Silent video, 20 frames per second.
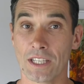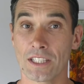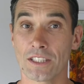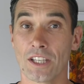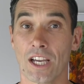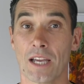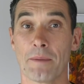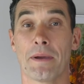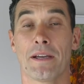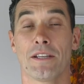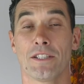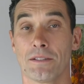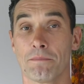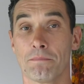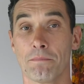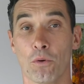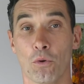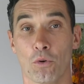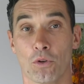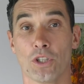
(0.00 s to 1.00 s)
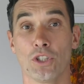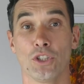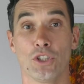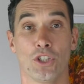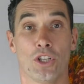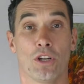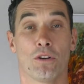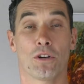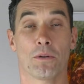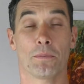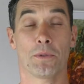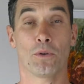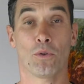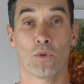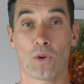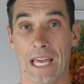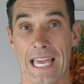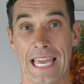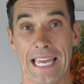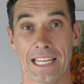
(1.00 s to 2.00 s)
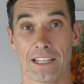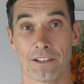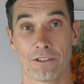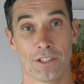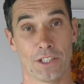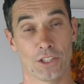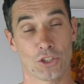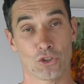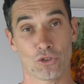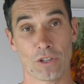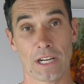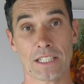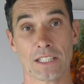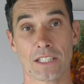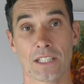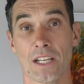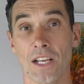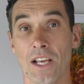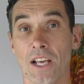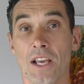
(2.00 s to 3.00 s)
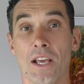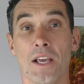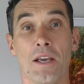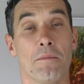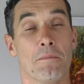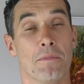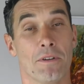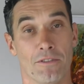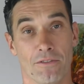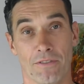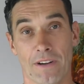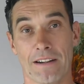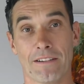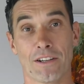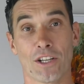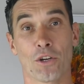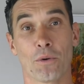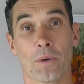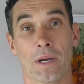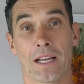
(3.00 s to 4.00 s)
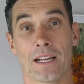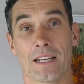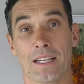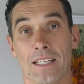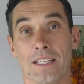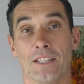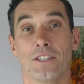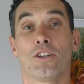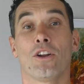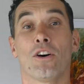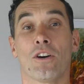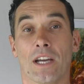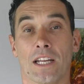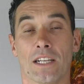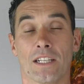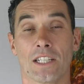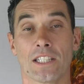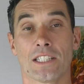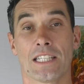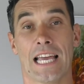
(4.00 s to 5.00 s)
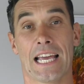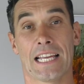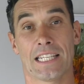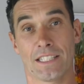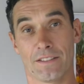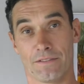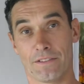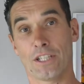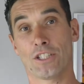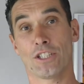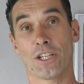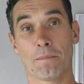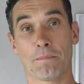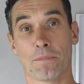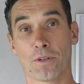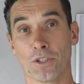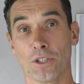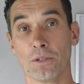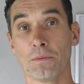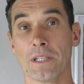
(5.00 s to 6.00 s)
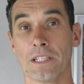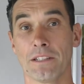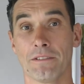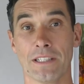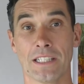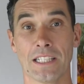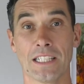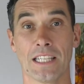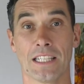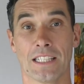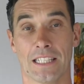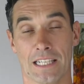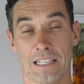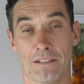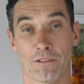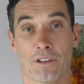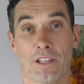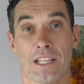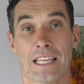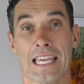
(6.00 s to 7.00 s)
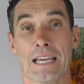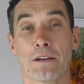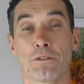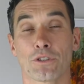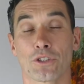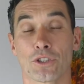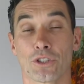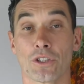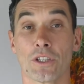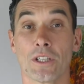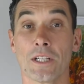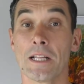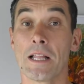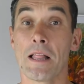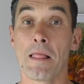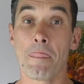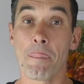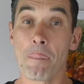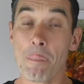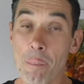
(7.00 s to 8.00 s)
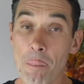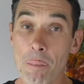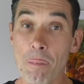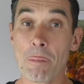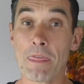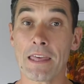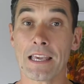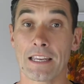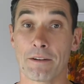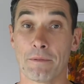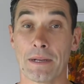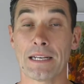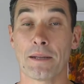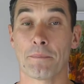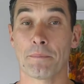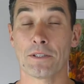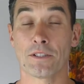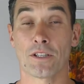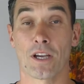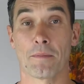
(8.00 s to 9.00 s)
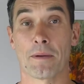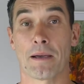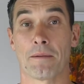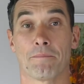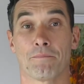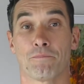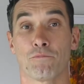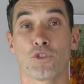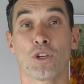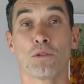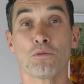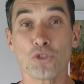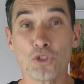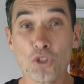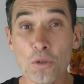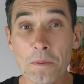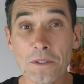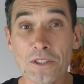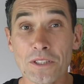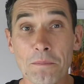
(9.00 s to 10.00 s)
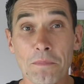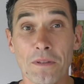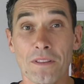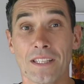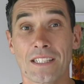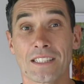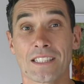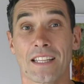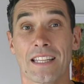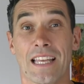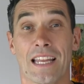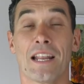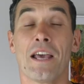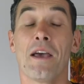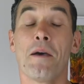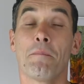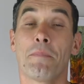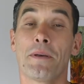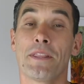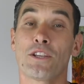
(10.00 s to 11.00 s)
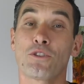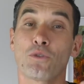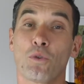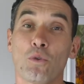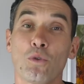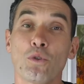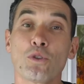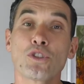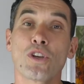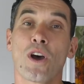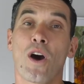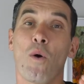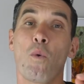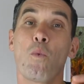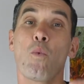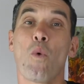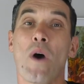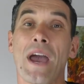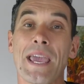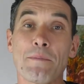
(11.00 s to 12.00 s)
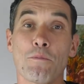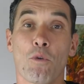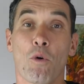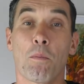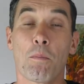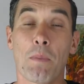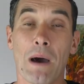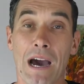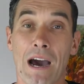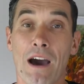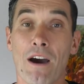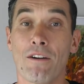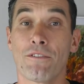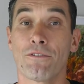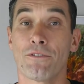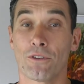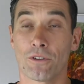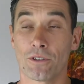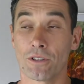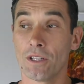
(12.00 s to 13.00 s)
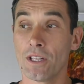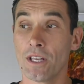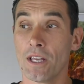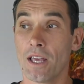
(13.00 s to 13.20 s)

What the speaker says: in timeout is important. You don't want to be all angry and stressed. But very quickly, your dog understands if they jump on you when you're eating your dinner on the couch, they're going to end up in timeout. So super simple things like that. But there's also a way more powerful